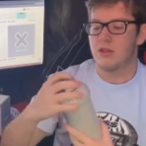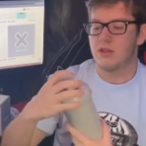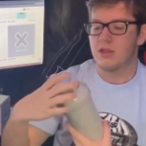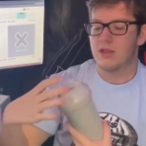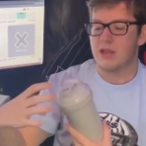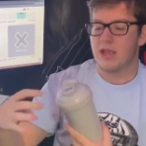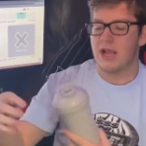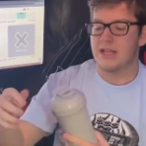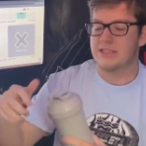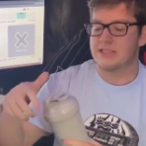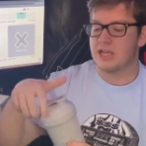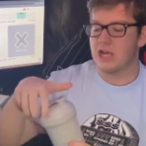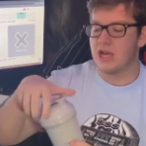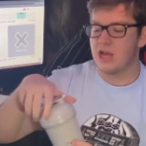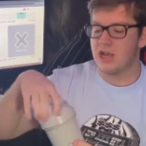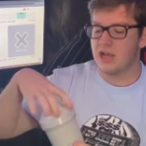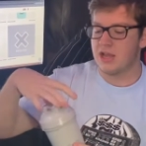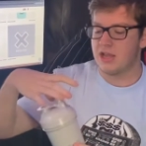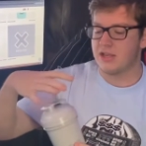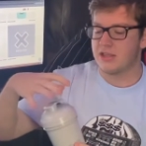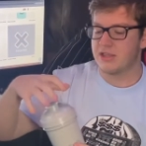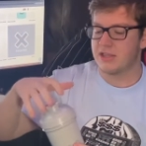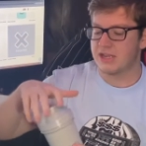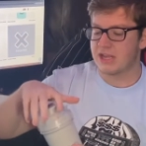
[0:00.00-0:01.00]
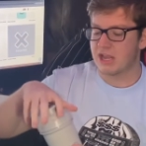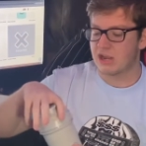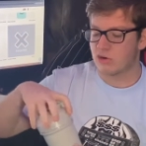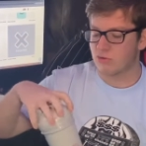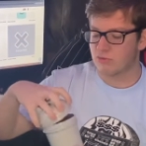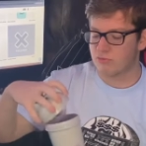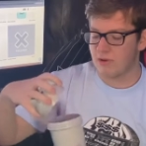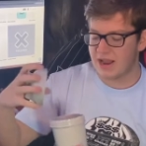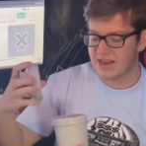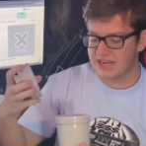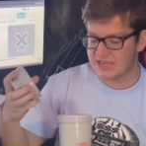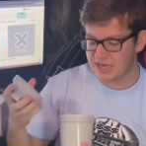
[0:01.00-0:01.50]
It's a uh, like a
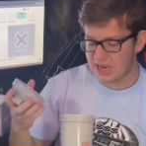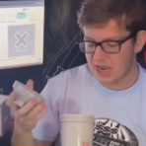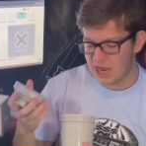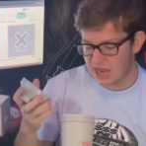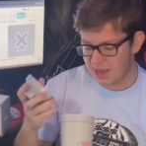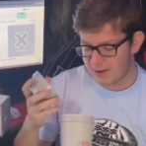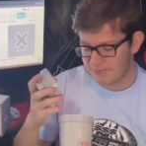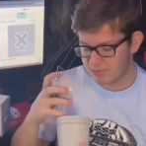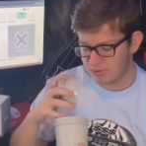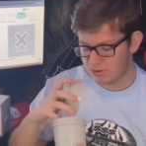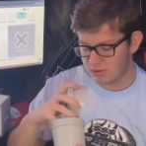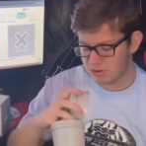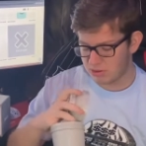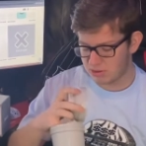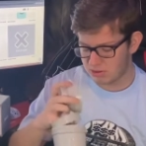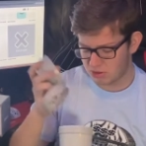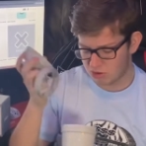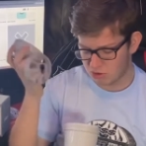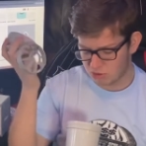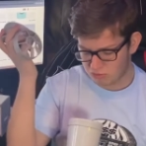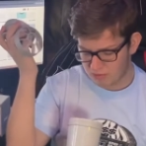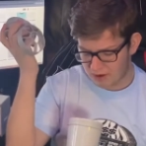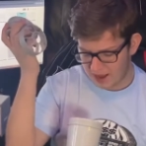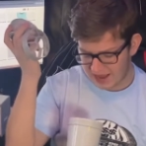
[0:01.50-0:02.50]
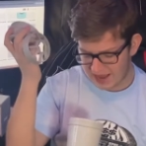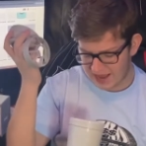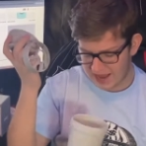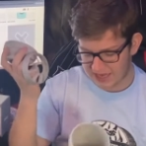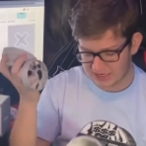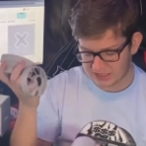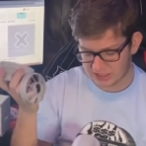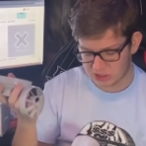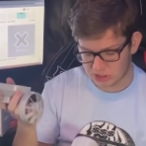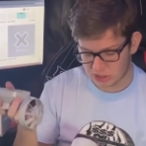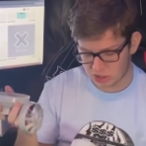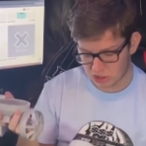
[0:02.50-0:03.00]
gray top, gray
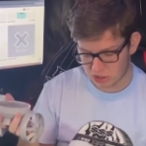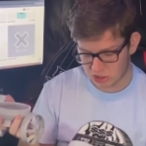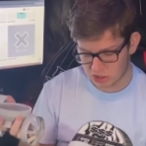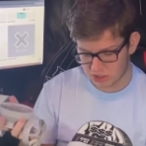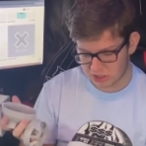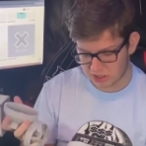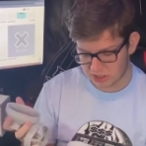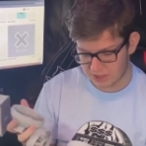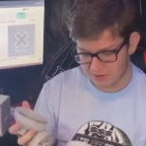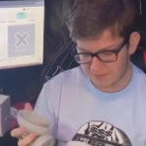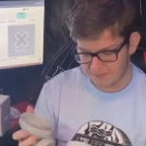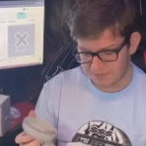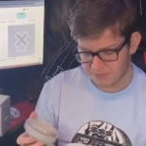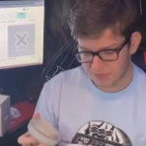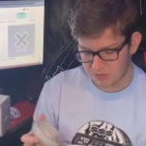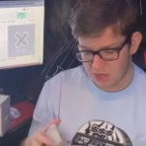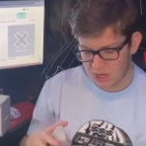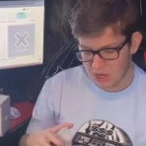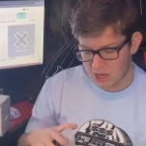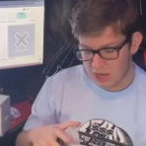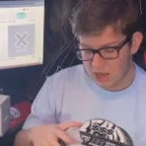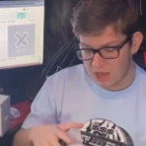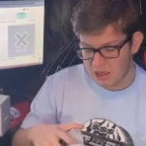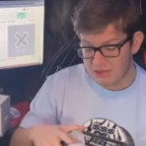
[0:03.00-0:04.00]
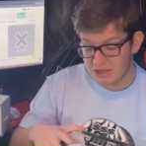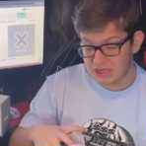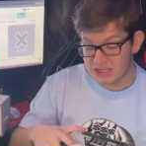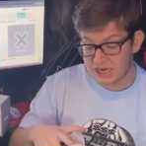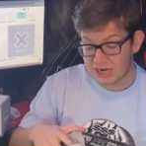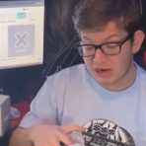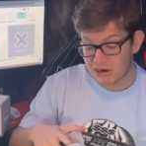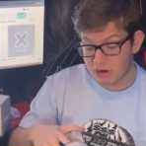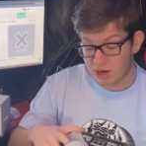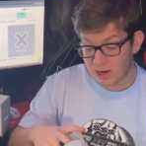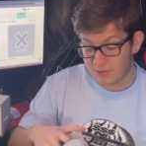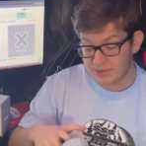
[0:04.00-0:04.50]
insert. This
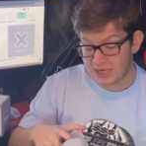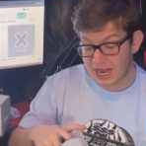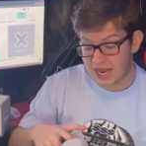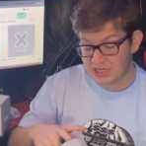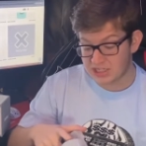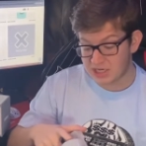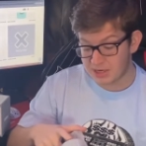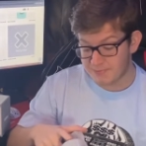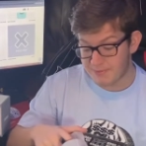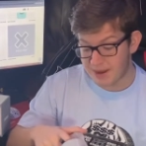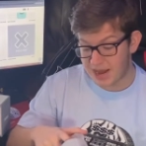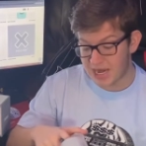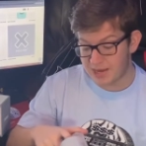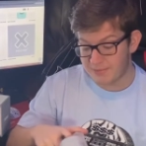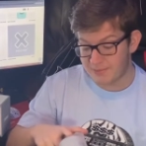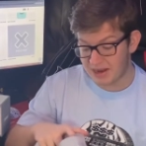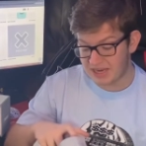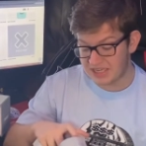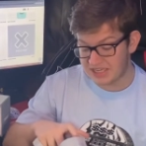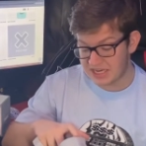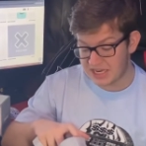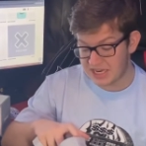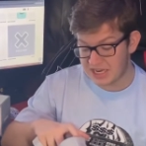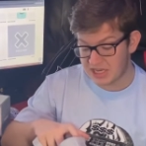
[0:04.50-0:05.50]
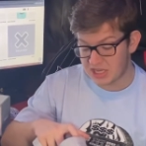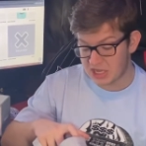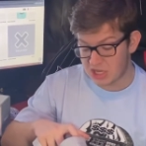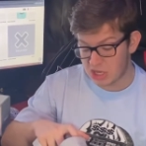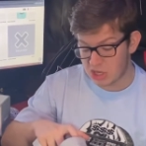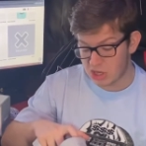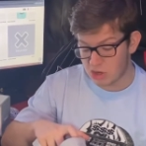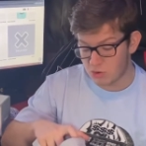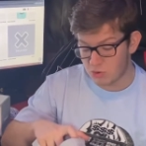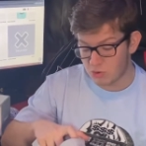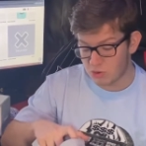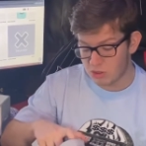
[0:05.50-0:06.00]
shaker cup's actually made by
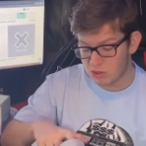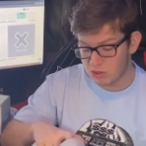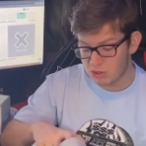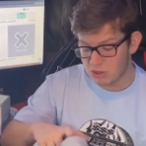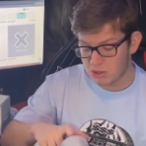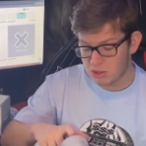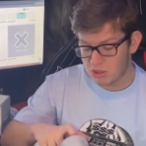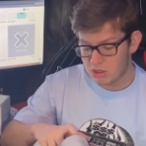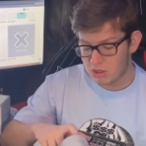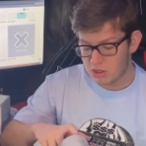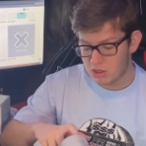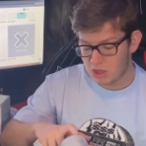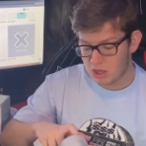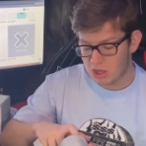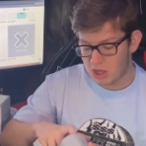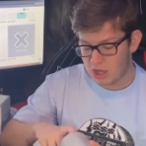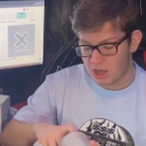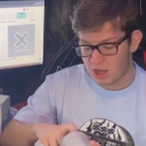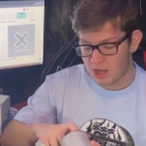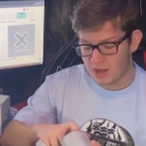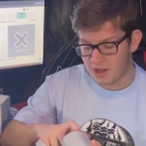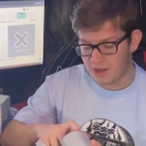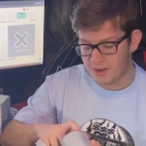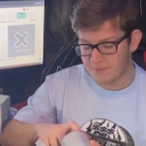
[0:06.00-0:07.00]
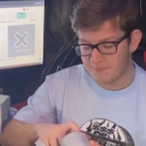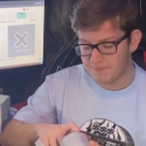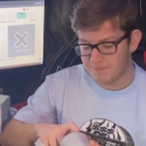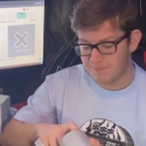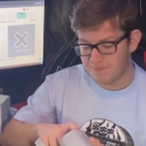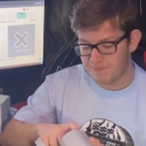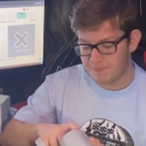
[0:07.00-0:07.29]
TQ. Um,